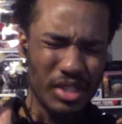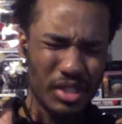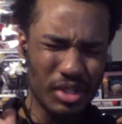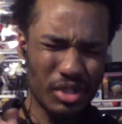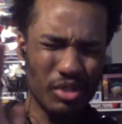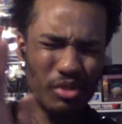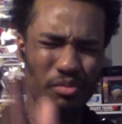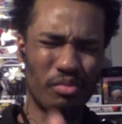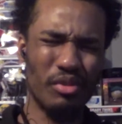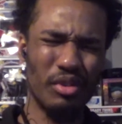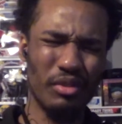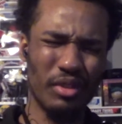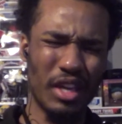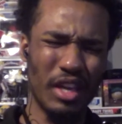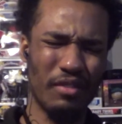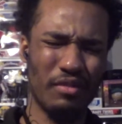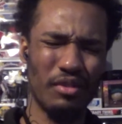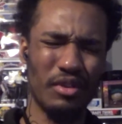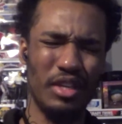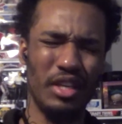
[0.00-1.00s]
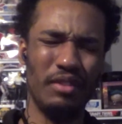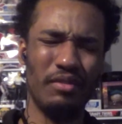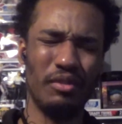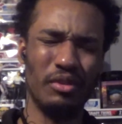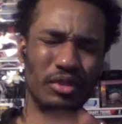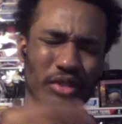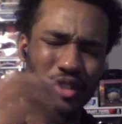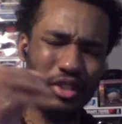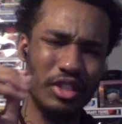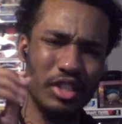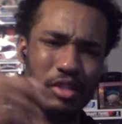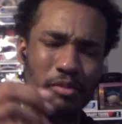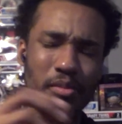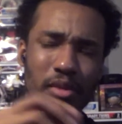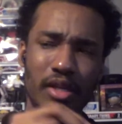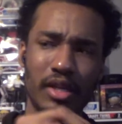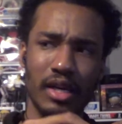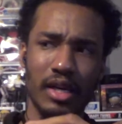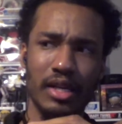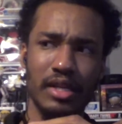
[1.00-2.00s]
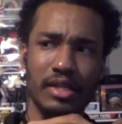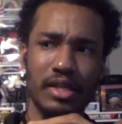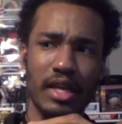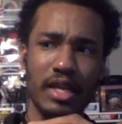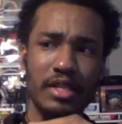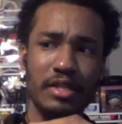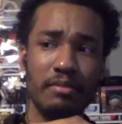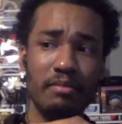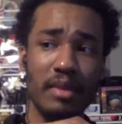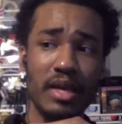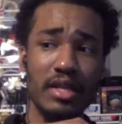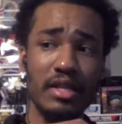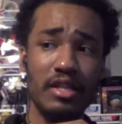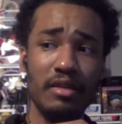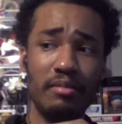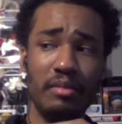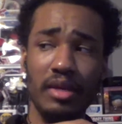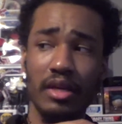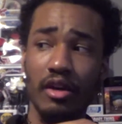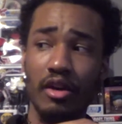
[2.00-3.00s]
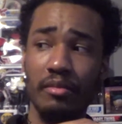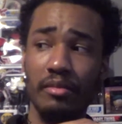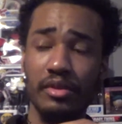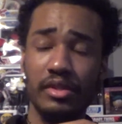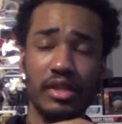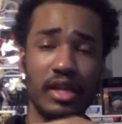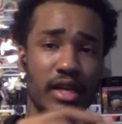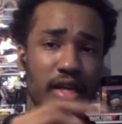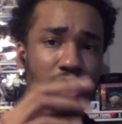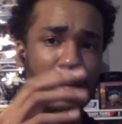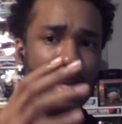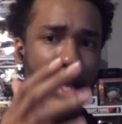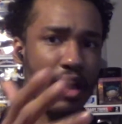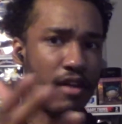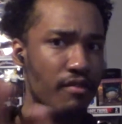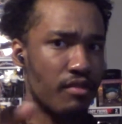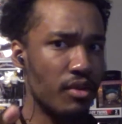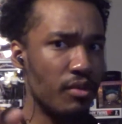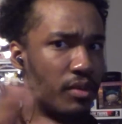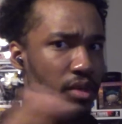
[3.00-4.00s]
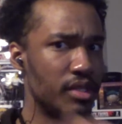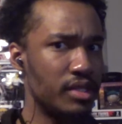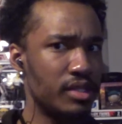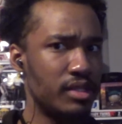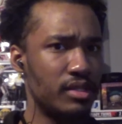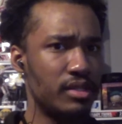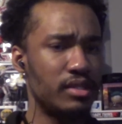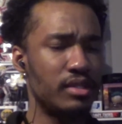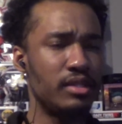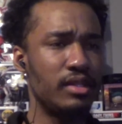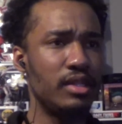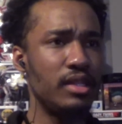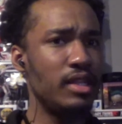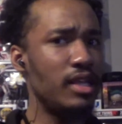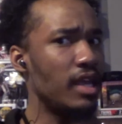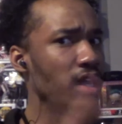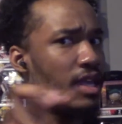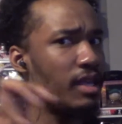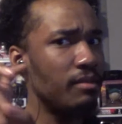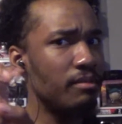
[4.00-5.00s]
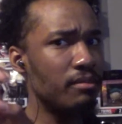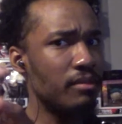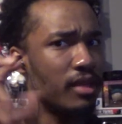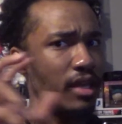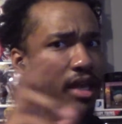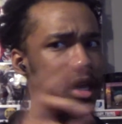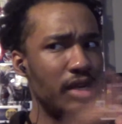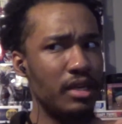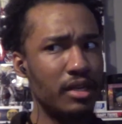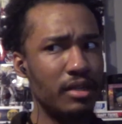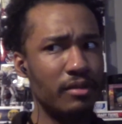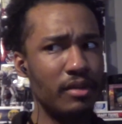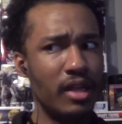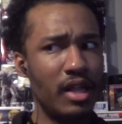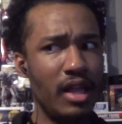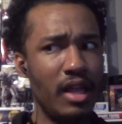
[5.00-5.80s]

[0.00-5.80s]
super okay for Keyforge, just because it's meant to be almost like in everyone's game, kind of.